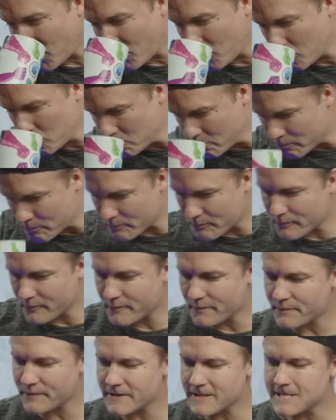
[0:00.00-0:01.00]
Mm.
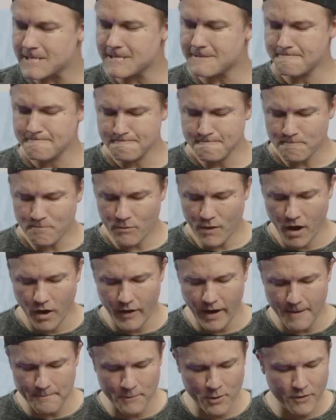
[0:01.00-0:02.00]
All
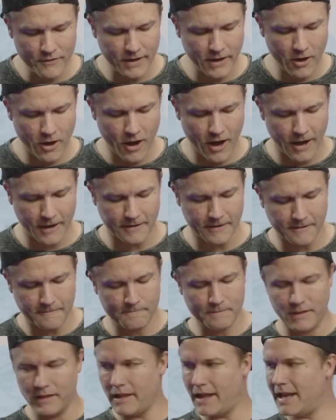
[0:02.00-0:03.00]
right, moving on.
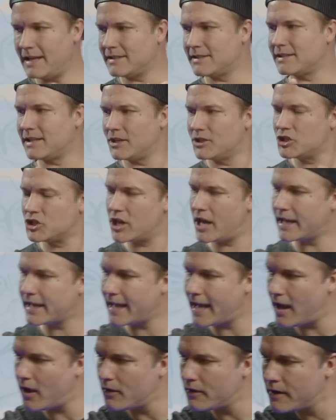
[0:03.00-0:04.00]
Let's check
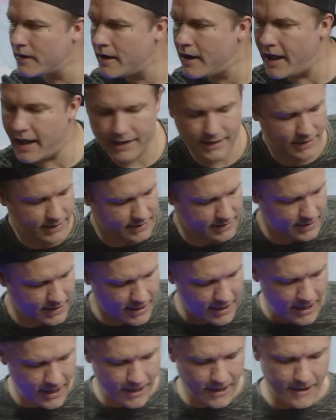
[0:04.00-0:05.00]
out next.
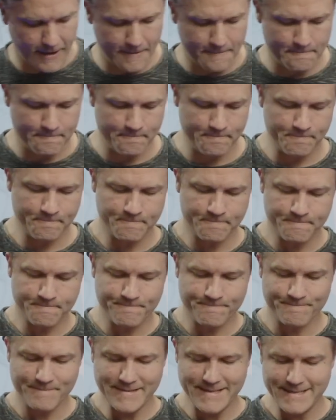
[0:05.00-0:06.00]
Um,
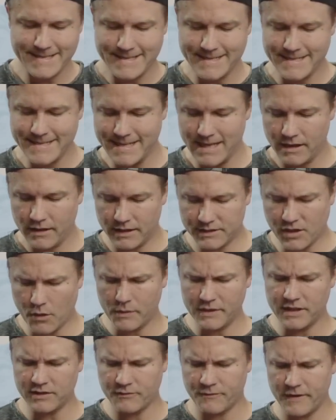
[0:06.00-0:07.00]
let's go
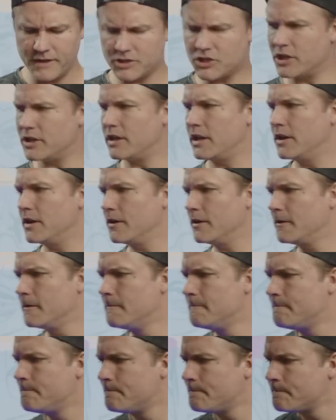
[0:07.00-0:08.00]
with this vision here.
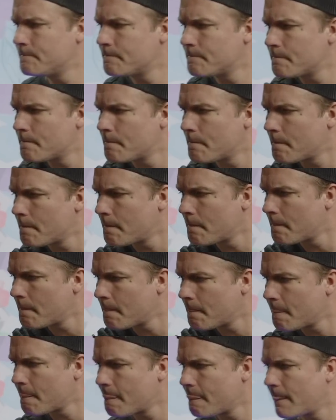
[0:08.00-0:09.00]

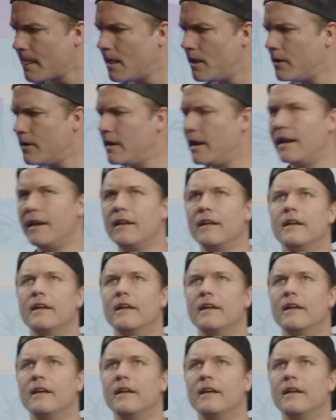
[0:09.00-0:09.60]
All right.